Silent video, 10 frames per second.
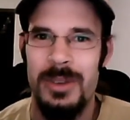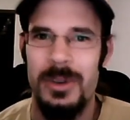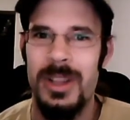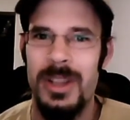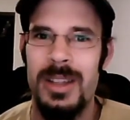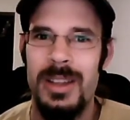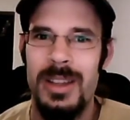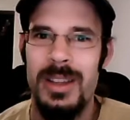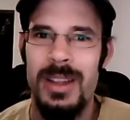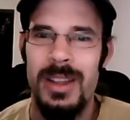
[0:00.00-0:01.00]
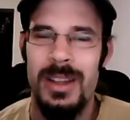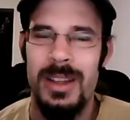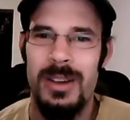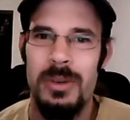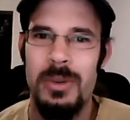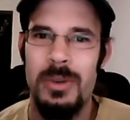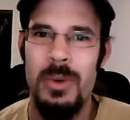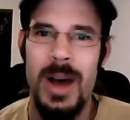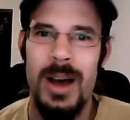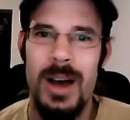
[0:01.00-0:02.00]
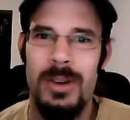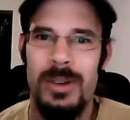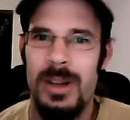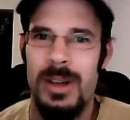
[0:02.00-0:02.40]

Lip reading: Really. Ooh, wow.